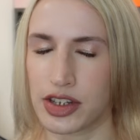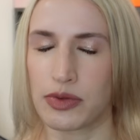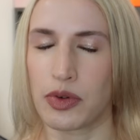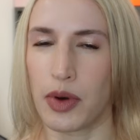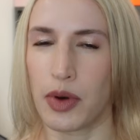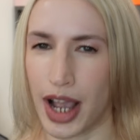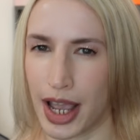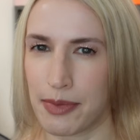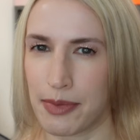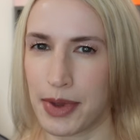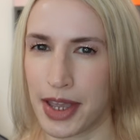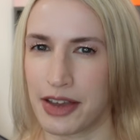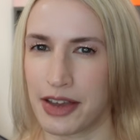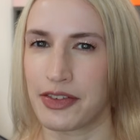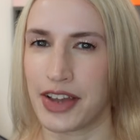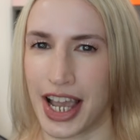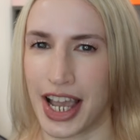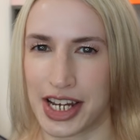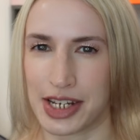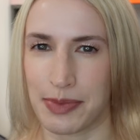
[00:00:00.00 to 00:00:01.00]
up quite a bit
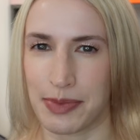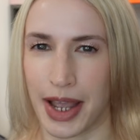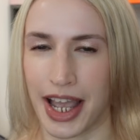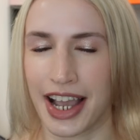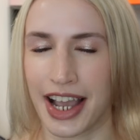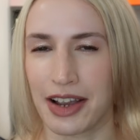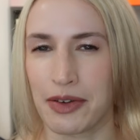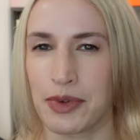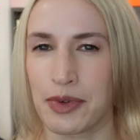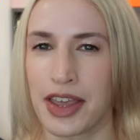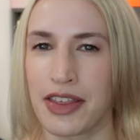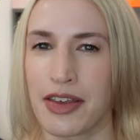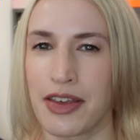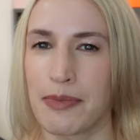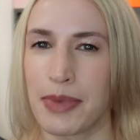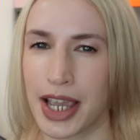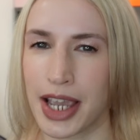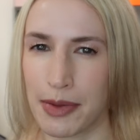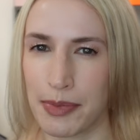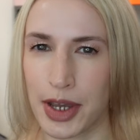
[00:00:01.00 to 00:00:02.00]
of cashback
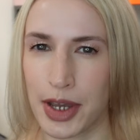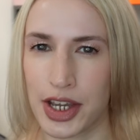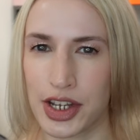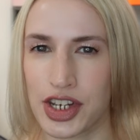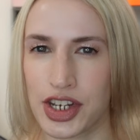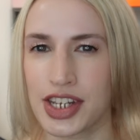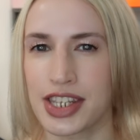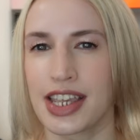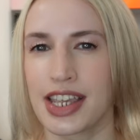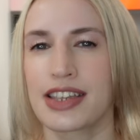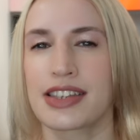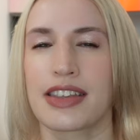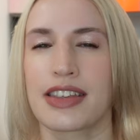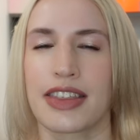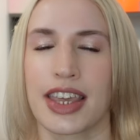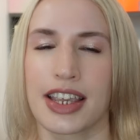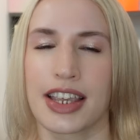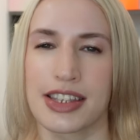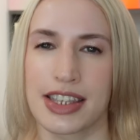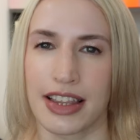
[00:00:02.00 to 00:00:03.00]
with bigger purchases,
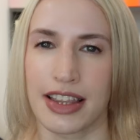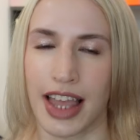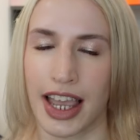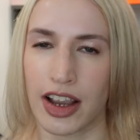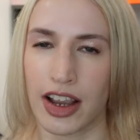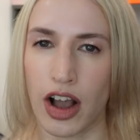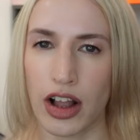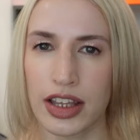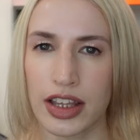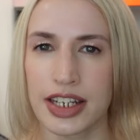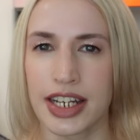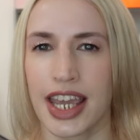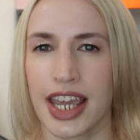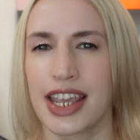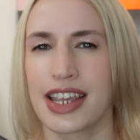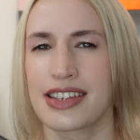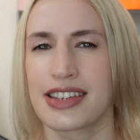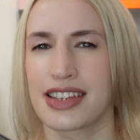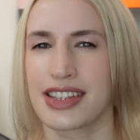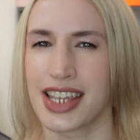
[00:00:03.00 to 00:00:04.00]
things like
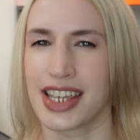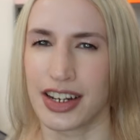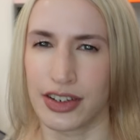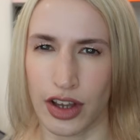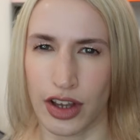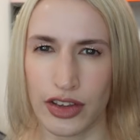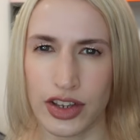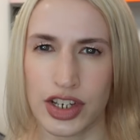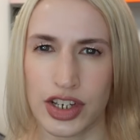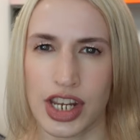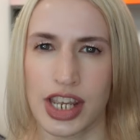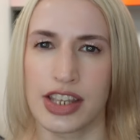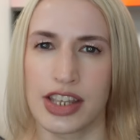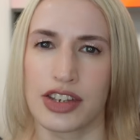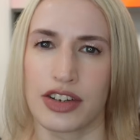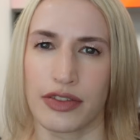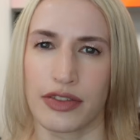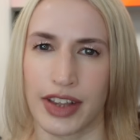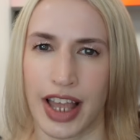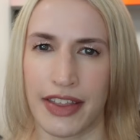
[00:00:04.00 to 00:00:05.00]
holidays, technology,
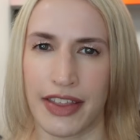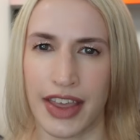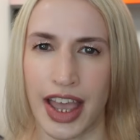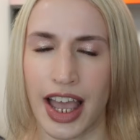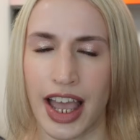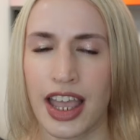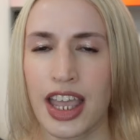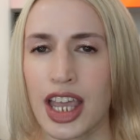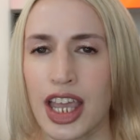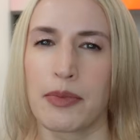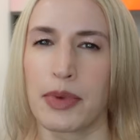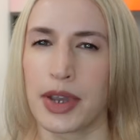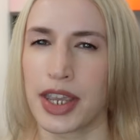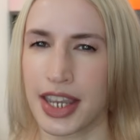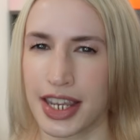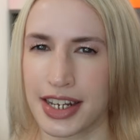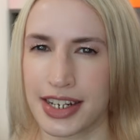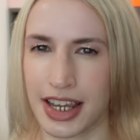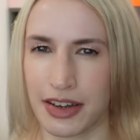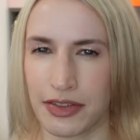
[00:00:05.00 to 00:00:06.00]
stuff like that. But you
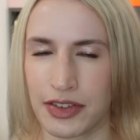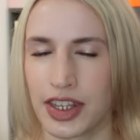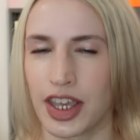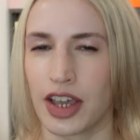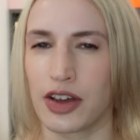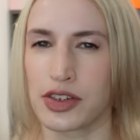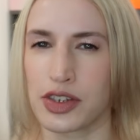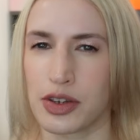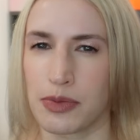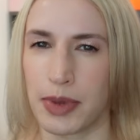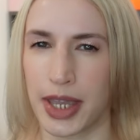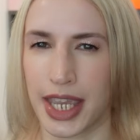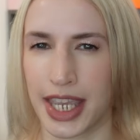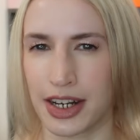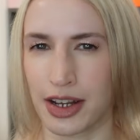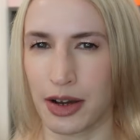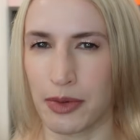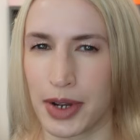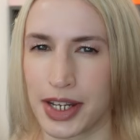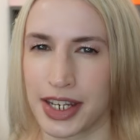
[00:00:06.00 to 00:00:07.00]
can definitely also pick
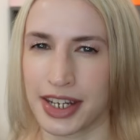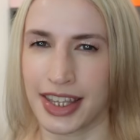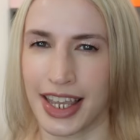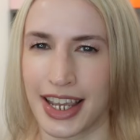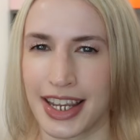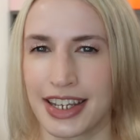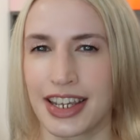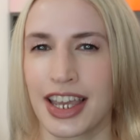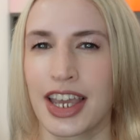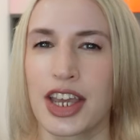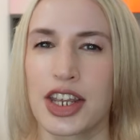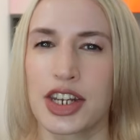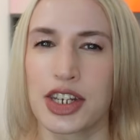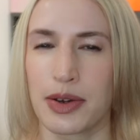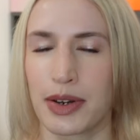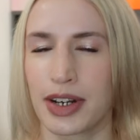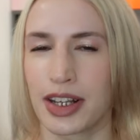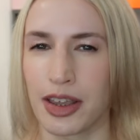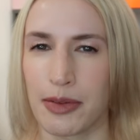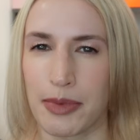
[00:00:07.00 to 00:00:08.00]
it up when you're like
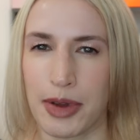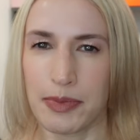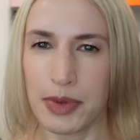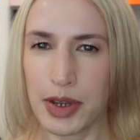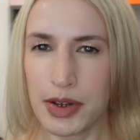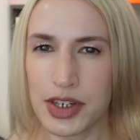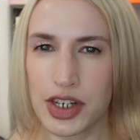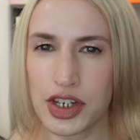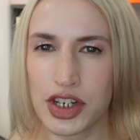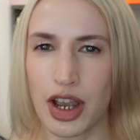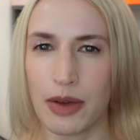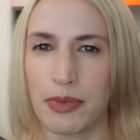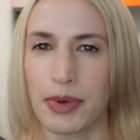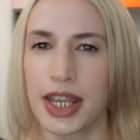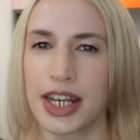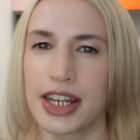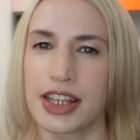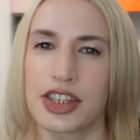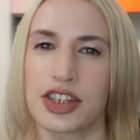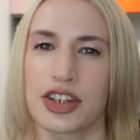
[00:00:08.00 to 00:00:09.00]
doing a little bit of beauty
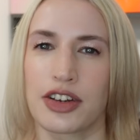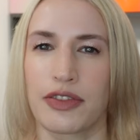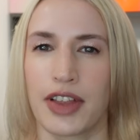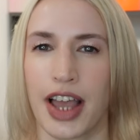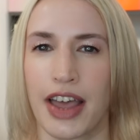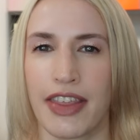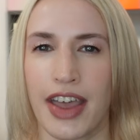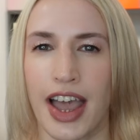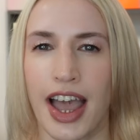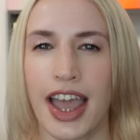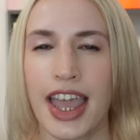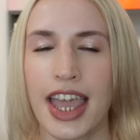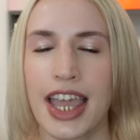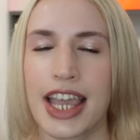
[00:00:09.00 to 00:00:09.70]
shopping and stuff like that.